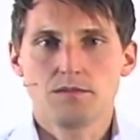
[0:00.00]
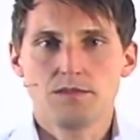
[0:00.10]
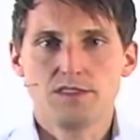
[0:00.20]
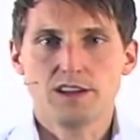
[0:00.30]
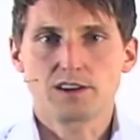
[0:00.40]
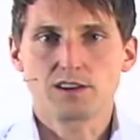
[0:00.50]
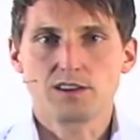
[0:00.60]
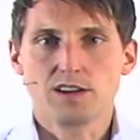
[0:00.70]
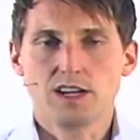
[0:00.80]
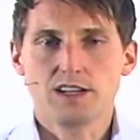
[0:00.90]

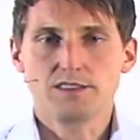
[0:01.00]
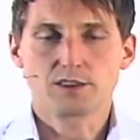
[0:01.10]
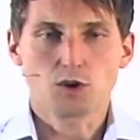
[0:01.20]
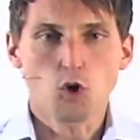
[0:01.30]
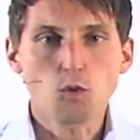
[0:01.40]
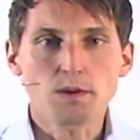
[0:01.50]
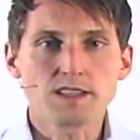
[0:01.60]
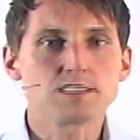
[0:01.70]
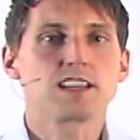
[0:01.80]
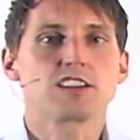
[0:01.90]
They're
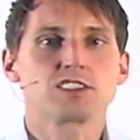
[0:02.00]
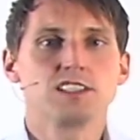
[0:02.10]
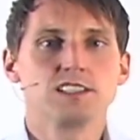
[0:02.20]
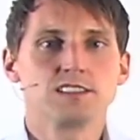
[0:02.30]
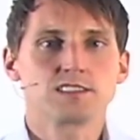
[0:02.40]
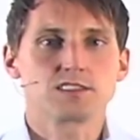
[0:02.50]
open sessions.